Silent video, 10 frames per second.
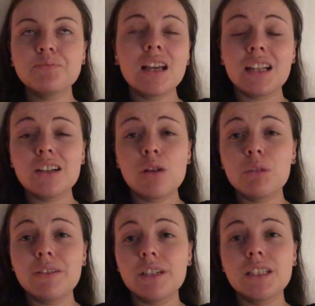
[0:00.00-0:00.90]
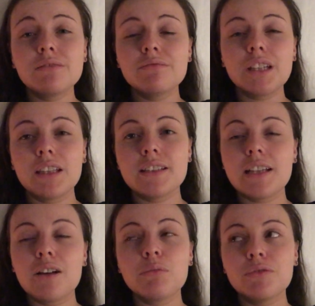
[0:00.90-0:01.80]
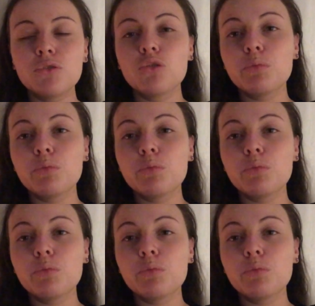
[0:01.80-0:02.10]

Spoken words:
And I can't believe I didn't figure this out before,